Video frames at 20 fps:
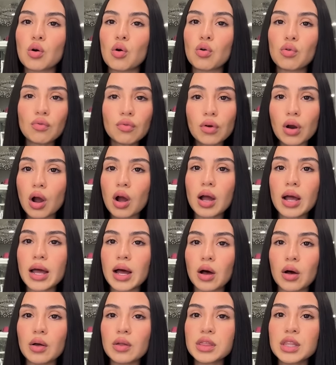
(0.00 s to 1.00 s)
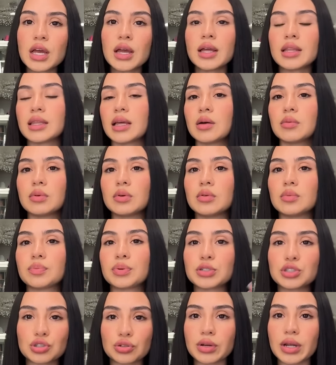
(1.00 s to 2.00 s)
overall health that will
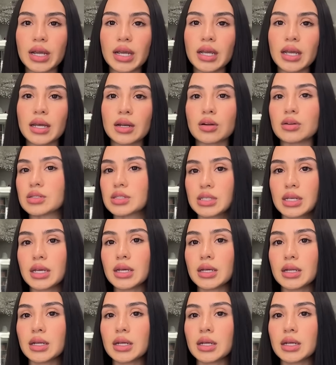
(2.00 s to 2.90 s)
portray in our skin,